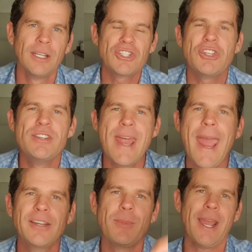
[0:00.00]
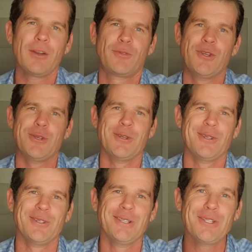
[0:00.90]
She's nagged him out of you.
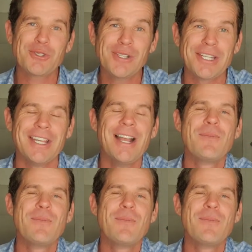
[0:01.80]
Literally,